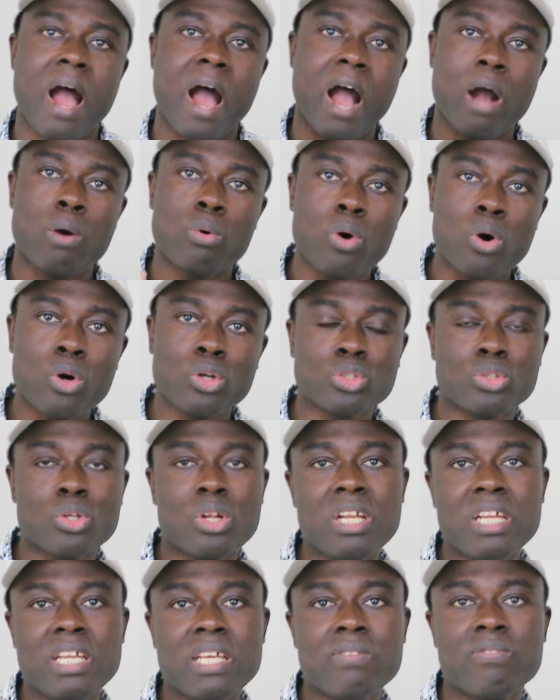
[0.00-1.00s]
I'll
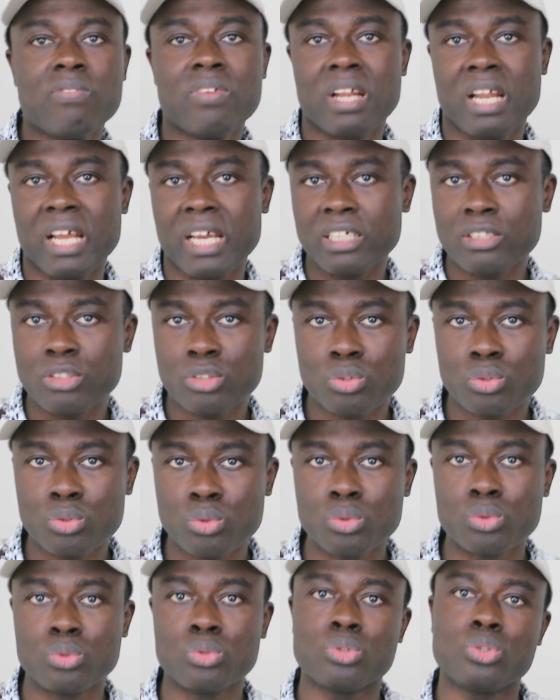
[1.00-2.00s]
also leave links
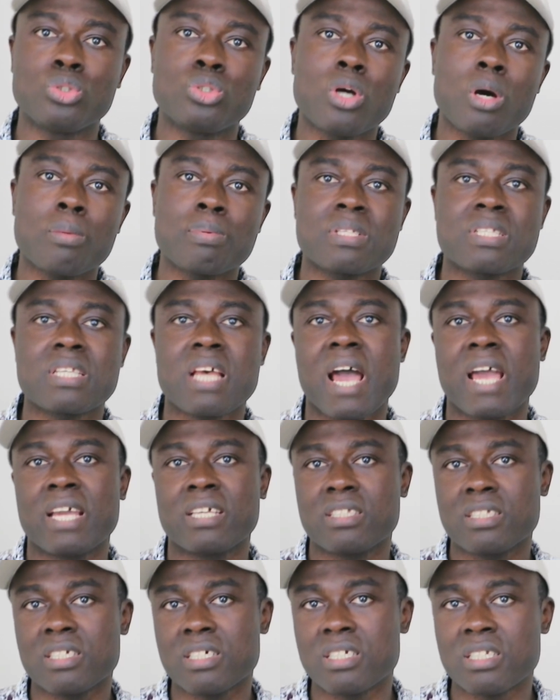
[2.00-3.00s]
to job
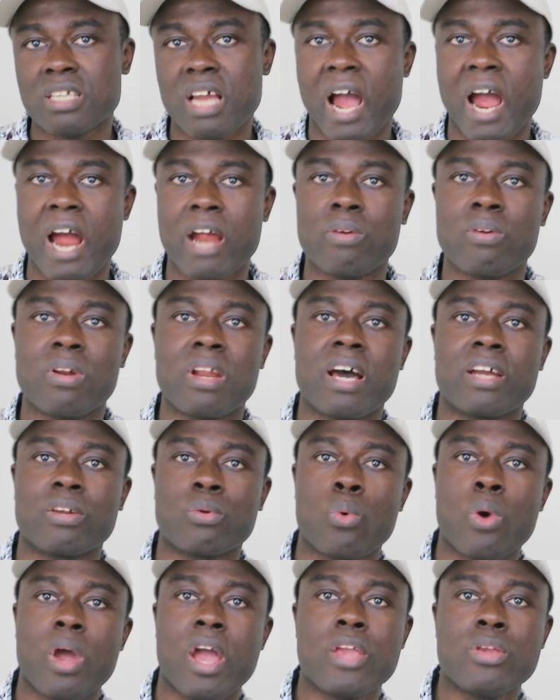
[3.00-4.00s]
sites in
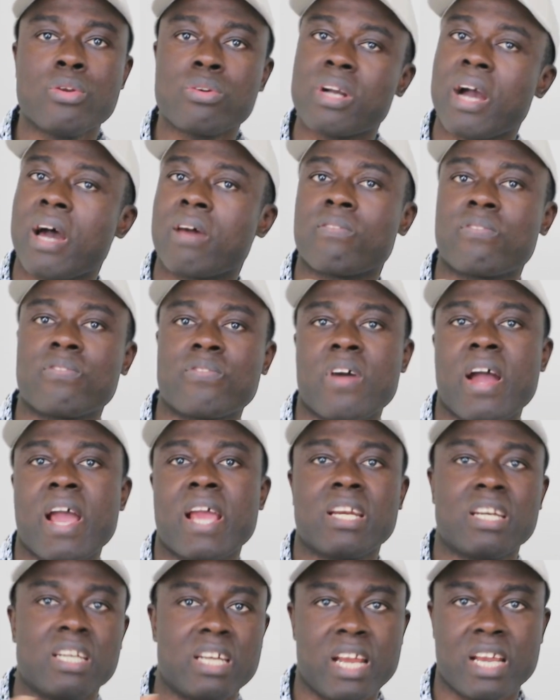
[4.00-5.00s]
Ireland where you can
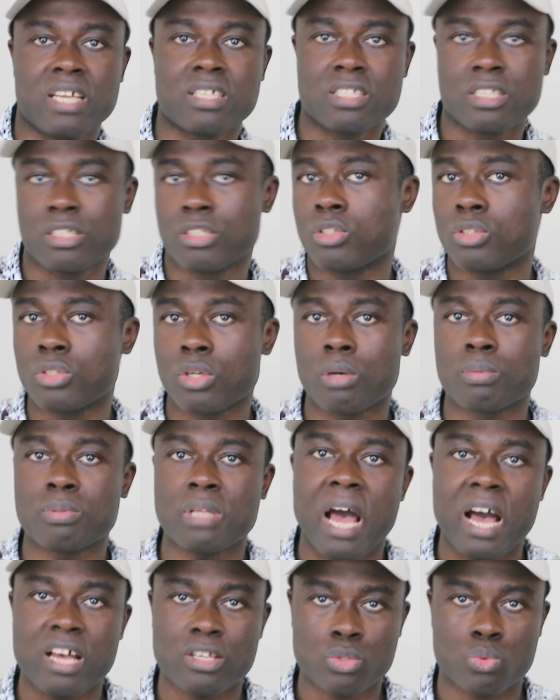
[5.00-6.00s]
find nursing
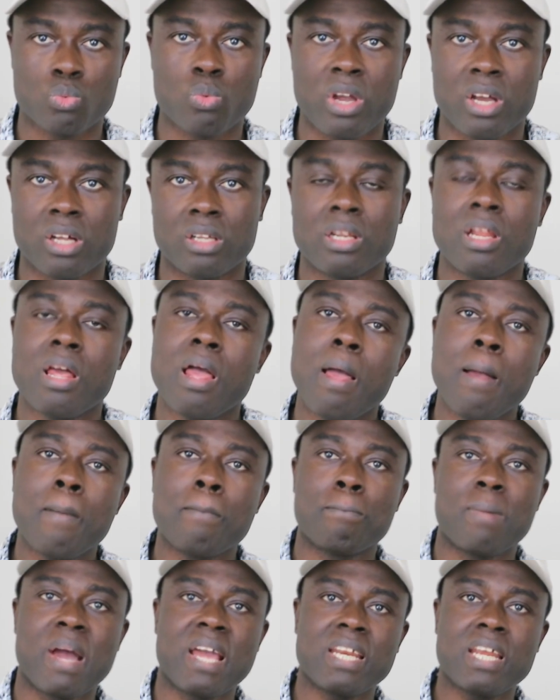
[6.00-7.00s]
jobs as well.
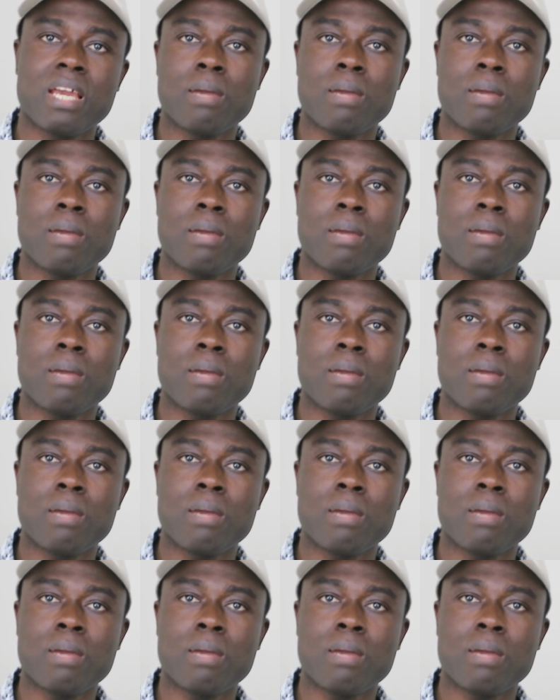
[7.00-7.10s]
My